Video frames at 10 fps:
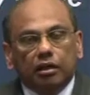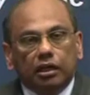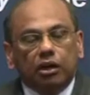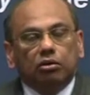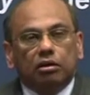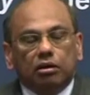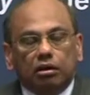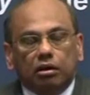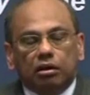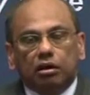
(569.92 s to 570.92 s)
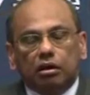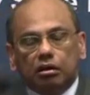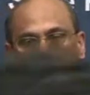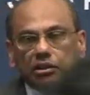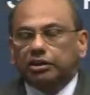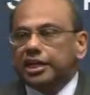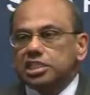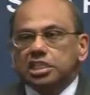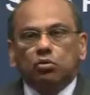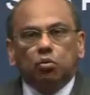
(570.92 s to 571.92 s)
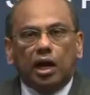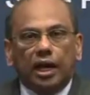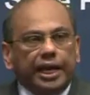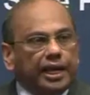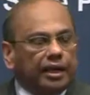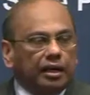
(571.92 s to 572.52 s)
Now, the reason why